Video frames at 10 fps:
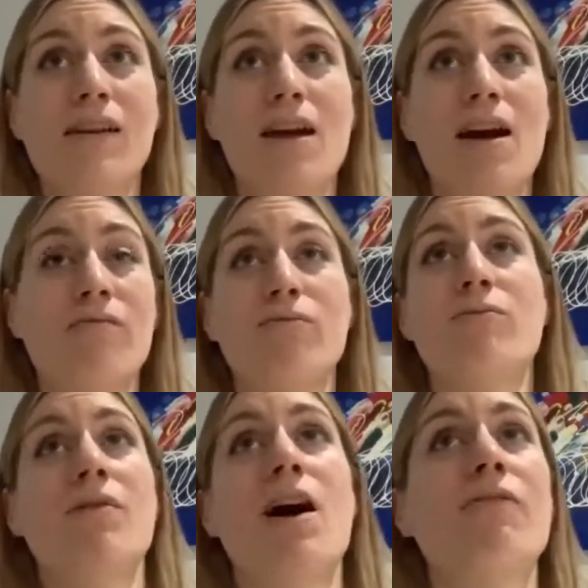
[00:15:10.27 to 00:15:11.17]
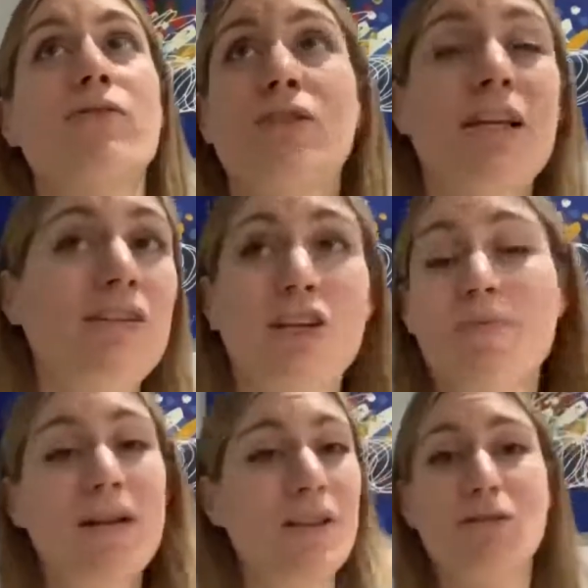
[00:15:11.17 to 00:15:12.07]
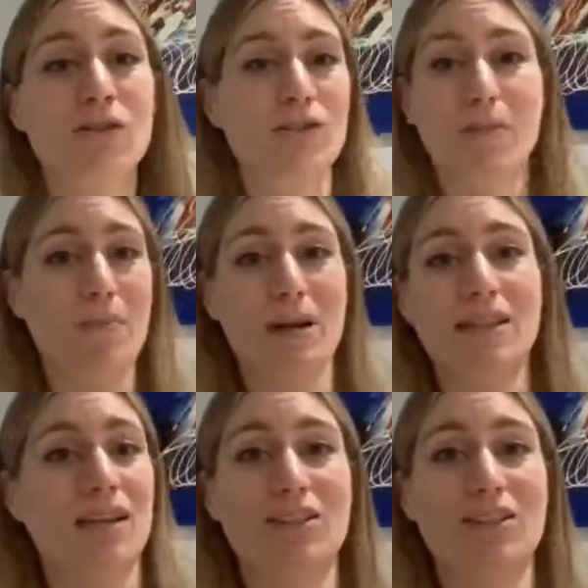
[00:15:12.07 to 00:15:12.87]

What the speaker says: I've seen so many thousands of puppies.